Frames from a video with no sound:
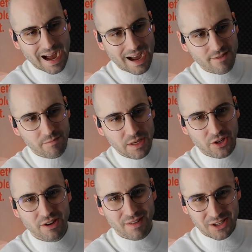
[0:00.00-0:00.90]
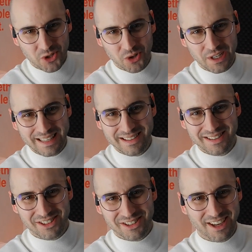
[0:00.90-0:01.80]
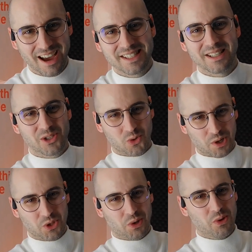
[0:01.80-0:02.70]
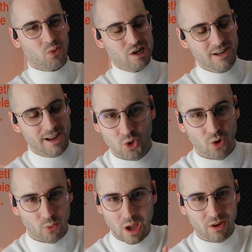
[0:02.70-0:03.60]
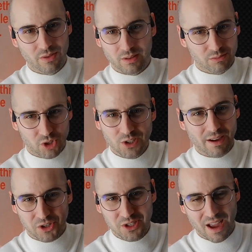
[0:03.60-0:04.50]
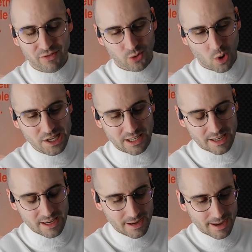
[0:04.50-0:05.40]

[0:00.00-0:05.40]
I've been an investor in Jiga since 2021, so around just after YC.